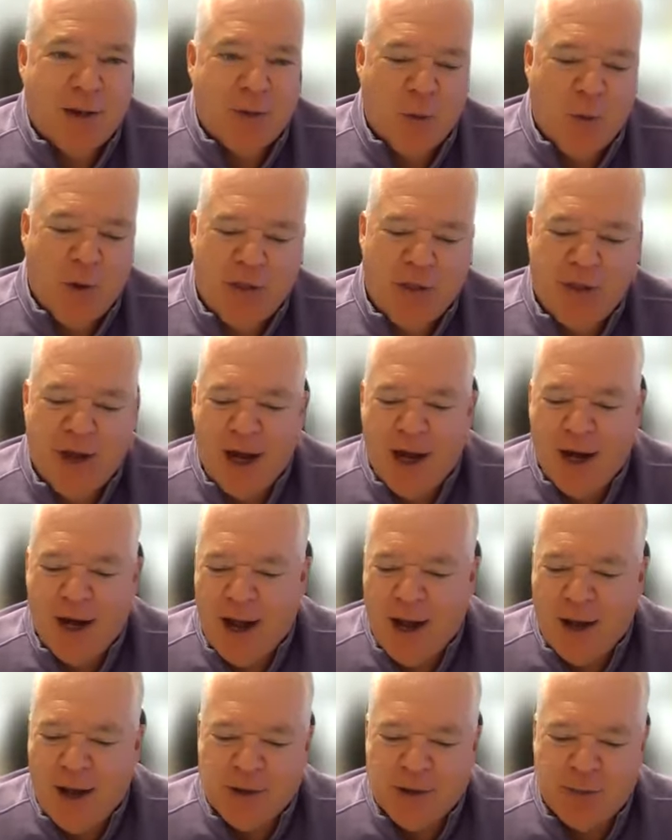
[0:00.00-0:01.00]
And with that
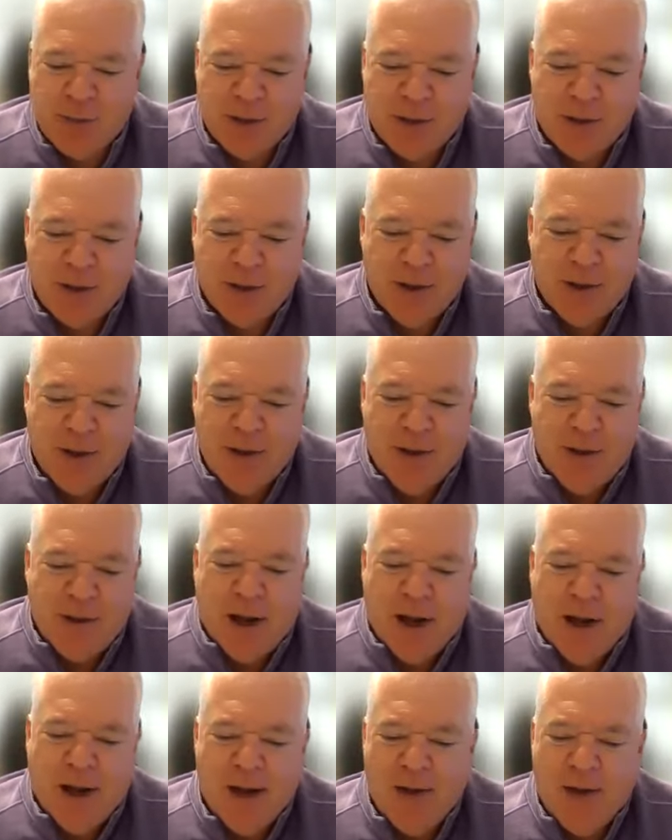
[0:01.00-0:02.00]
announcement
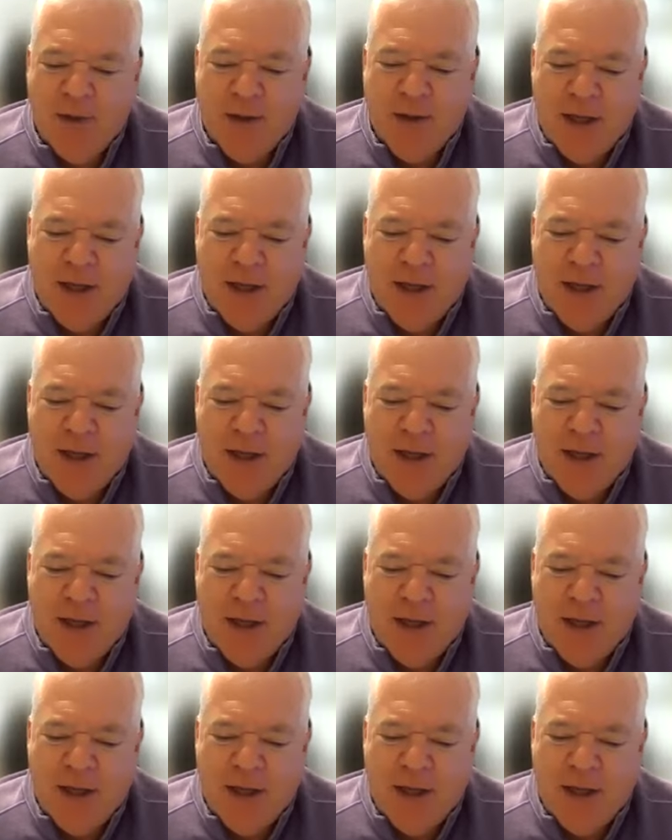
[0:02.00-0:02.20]
and